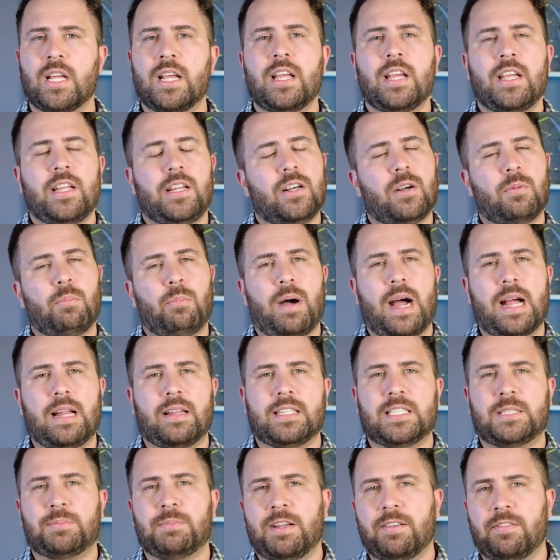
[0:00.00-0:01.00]
your
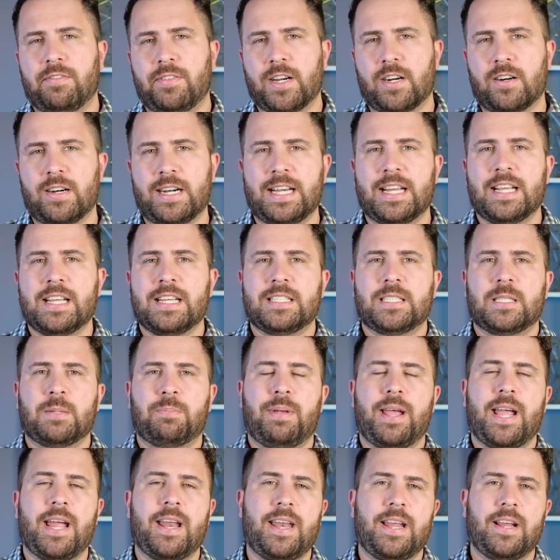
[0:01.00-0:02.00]
mileage may vary
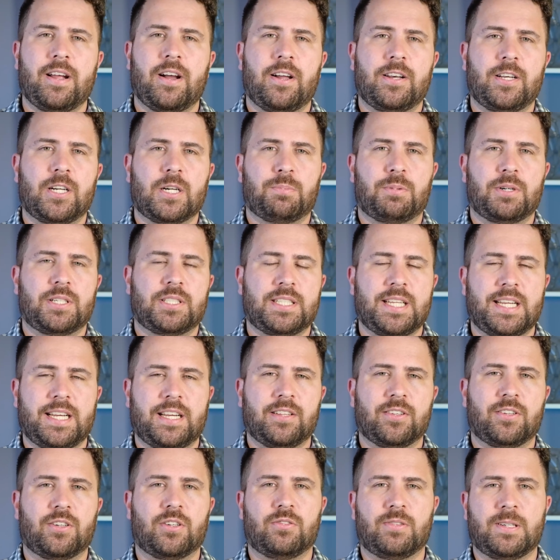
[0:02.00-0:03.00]
depending on your
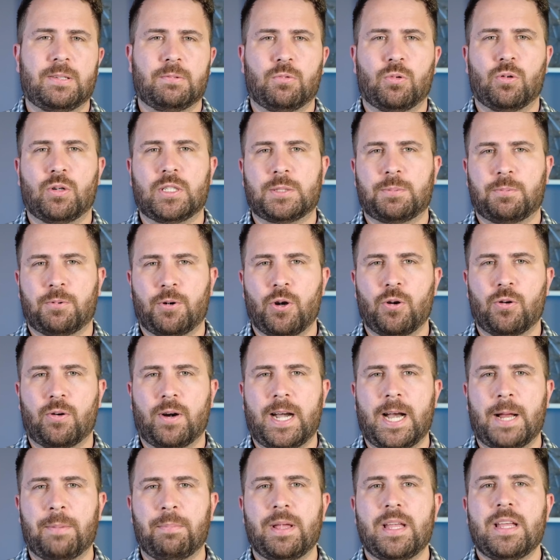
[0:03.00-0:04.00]
particular rewards
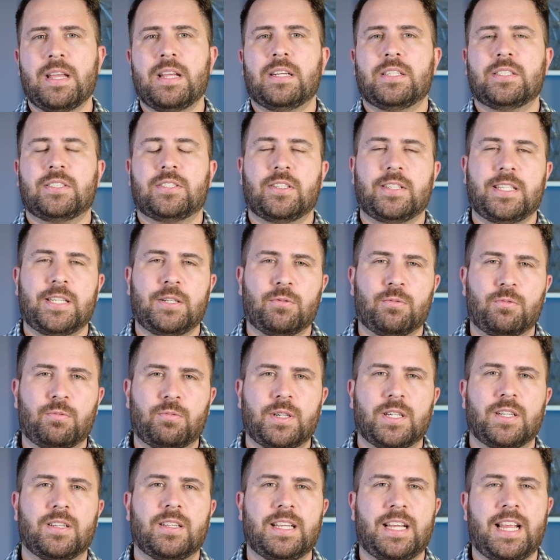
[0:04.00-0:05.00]
program, so you
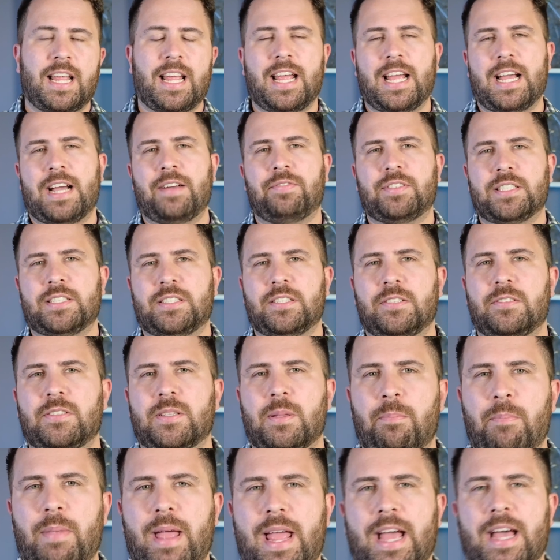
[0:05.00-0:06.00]
really have to do the
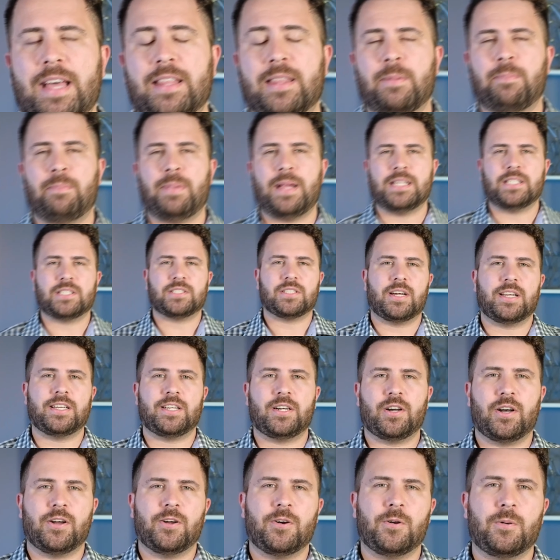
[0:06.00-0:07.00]
math based on
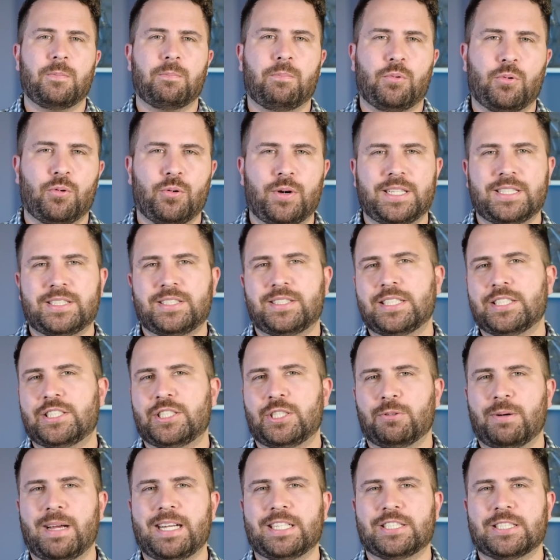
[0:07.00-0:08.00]
your own point
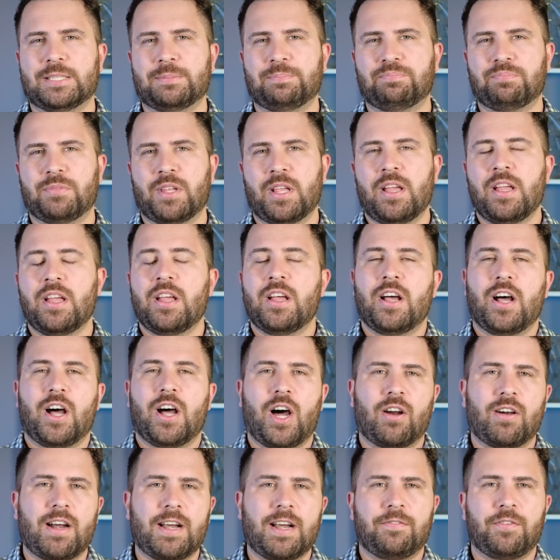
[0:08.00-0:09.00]
situation.
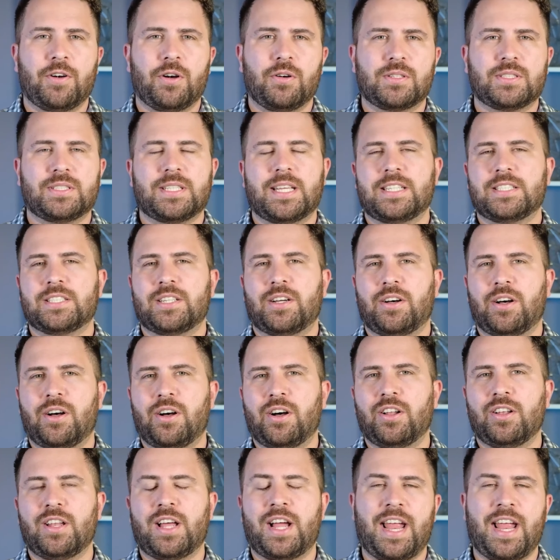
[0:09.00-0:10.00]
All right, folks, that is
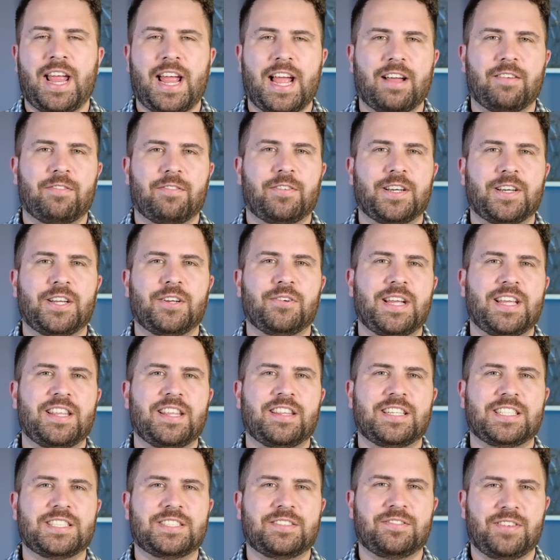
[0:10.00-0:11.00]
all I have for you in
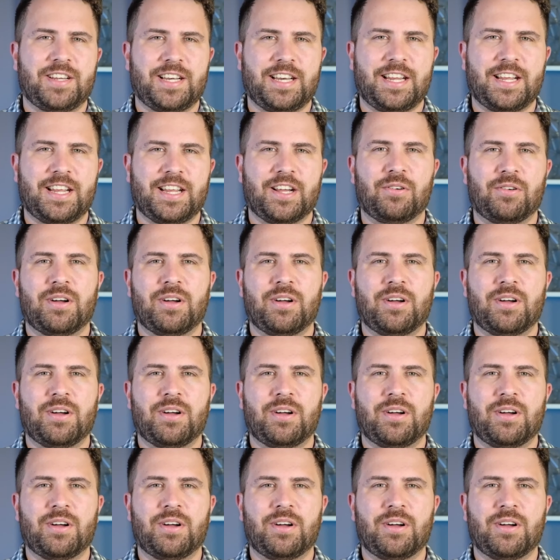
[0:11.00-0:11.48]
this video.